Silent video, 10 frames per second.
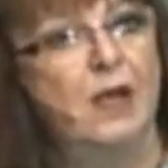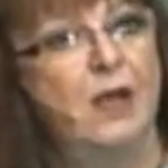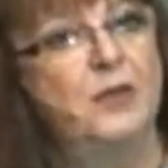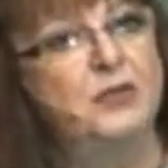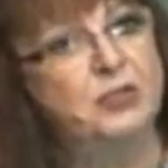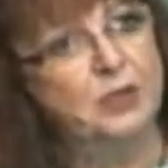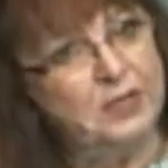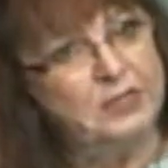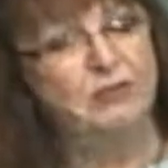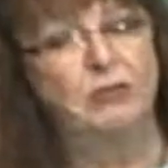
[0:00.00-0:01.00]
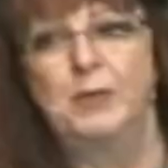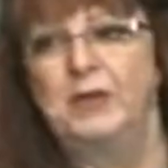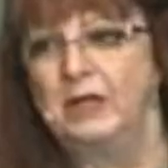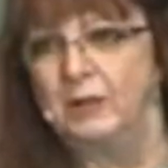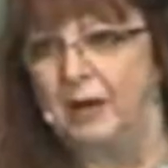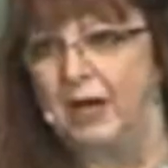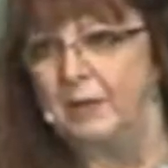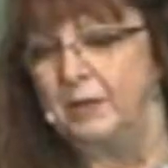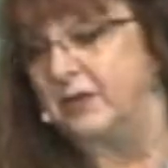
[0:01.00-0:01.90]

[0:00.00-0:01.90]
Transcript: The stories of women in the Bible,